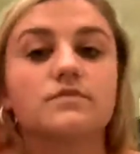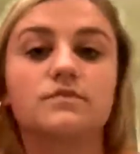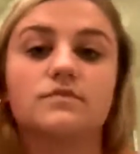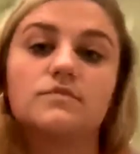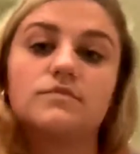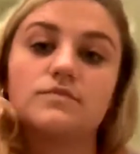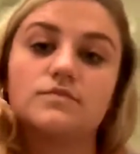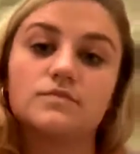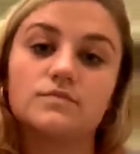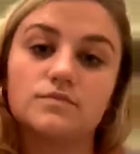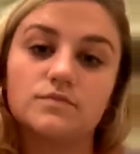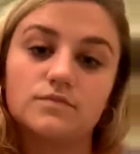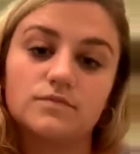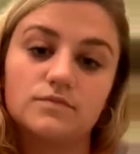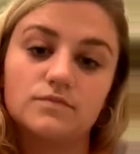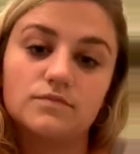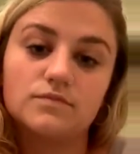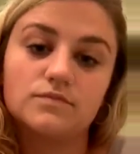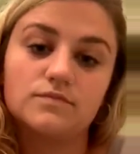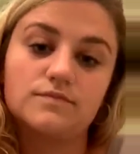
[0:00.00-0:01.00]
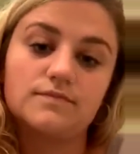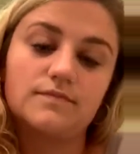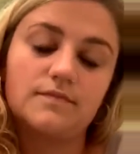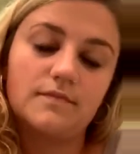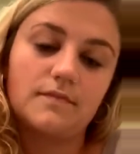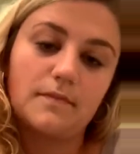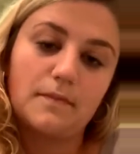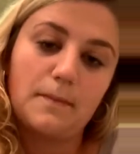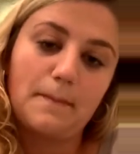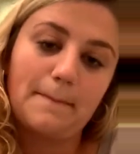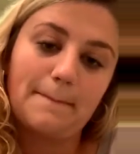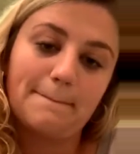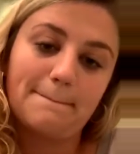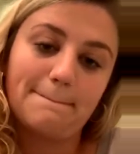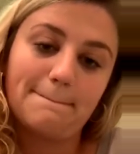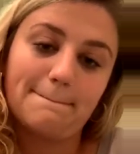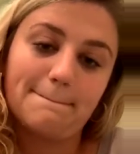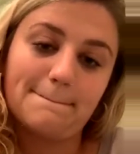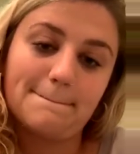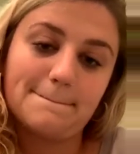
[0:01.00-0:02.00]

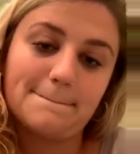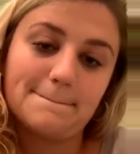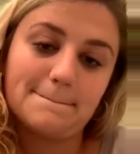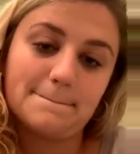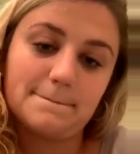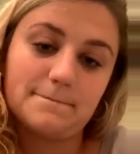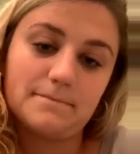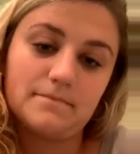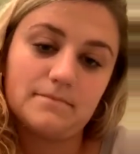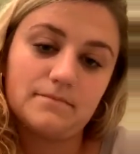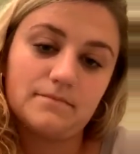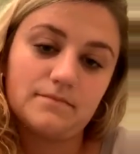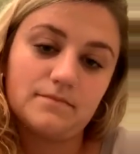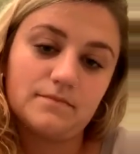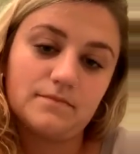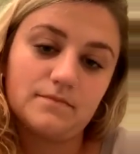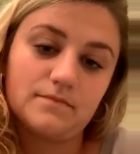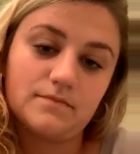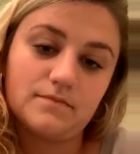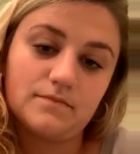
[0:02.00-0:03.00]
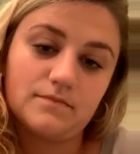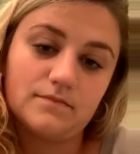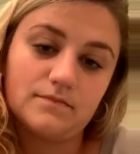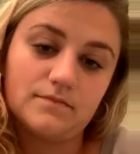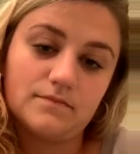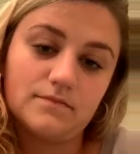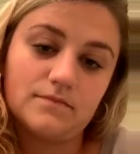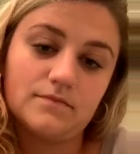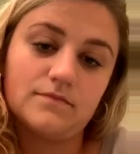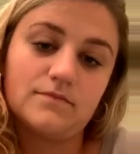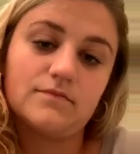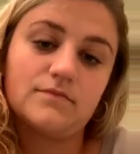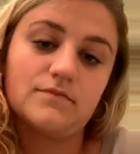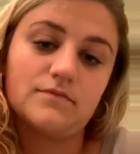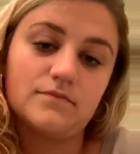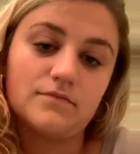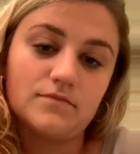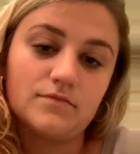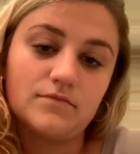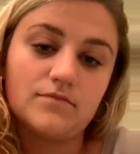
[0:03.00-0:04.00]

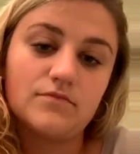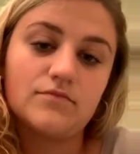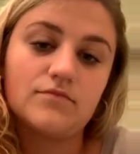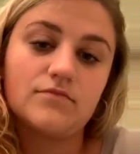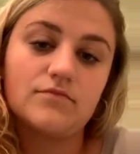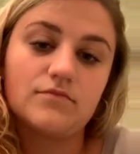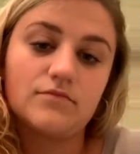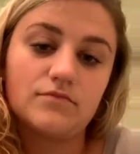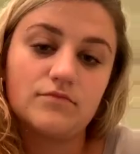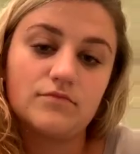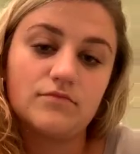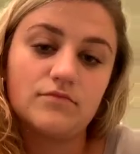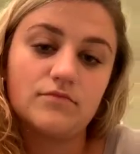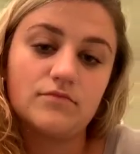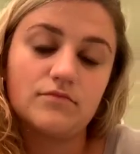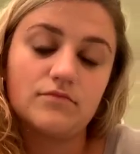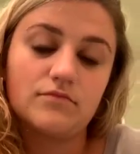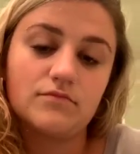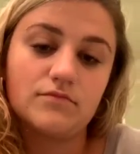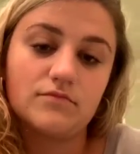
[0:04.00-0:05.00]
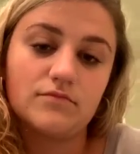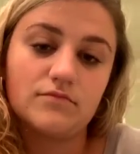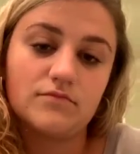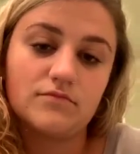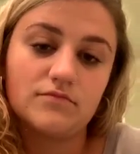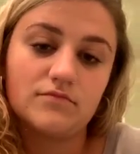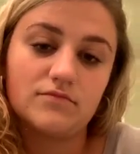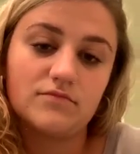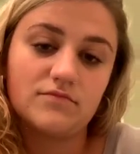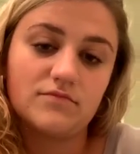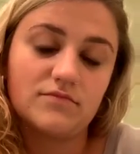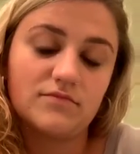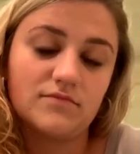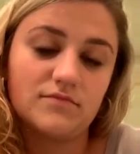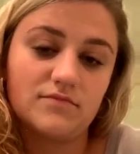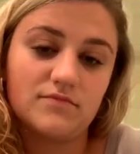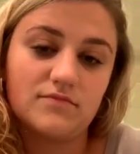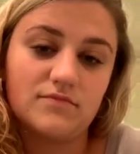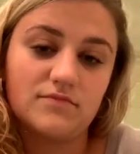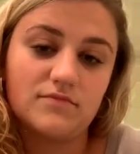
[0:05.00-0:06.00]

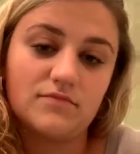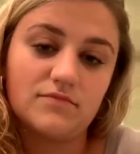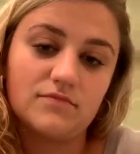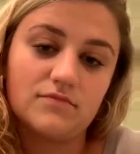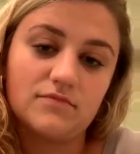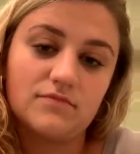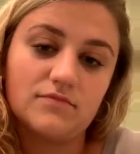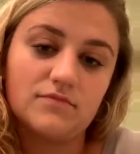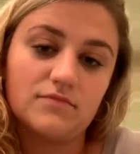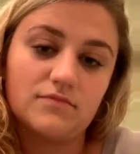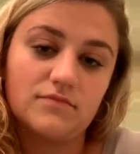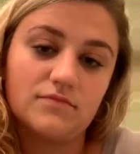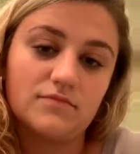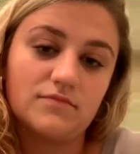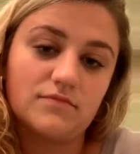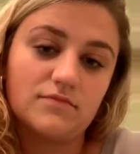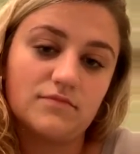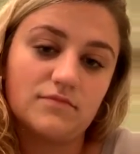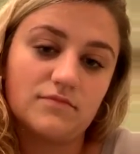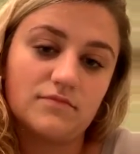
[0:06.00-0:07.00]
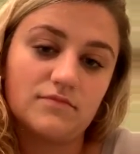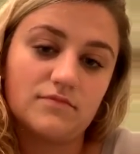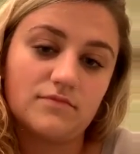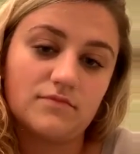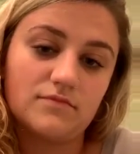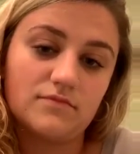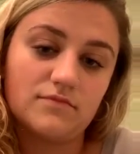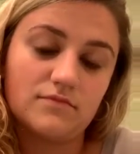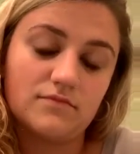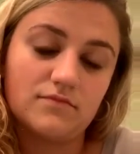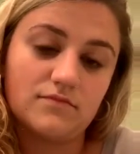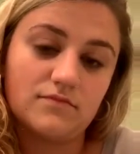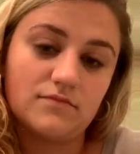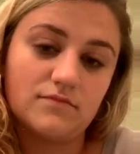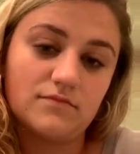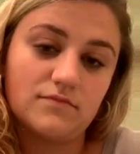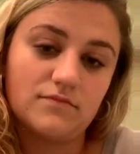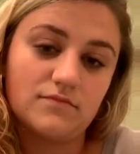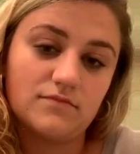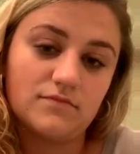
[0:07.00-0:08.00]

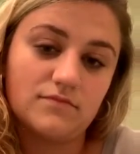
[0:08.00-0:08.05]
[no speech]